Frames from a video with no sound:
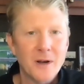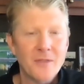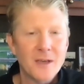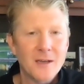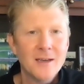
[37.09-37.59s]
And I
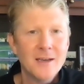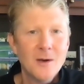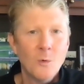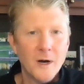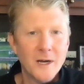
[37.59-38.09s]
think
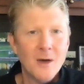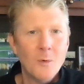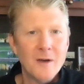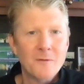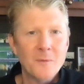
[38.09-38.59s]
walking
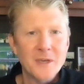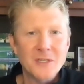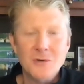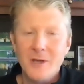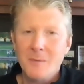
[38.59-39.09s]
away from
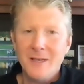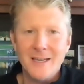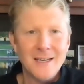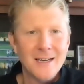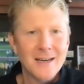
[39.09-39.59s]
this, you're going to be
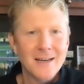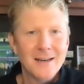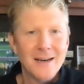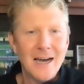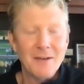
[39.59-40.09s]
like,
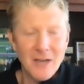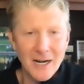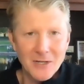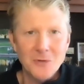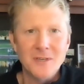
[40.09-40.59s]
I've
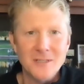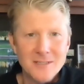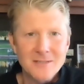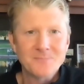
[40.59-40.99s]
got to do this.